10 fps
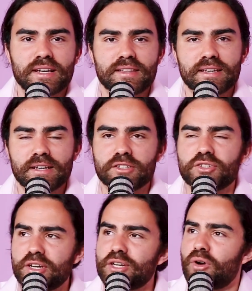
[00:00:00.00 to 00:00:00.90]
I think
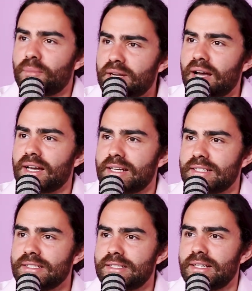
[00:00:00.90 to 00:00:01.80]
turning Robben
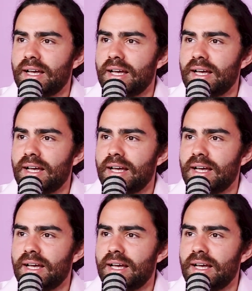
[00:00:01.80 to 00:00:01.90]
Island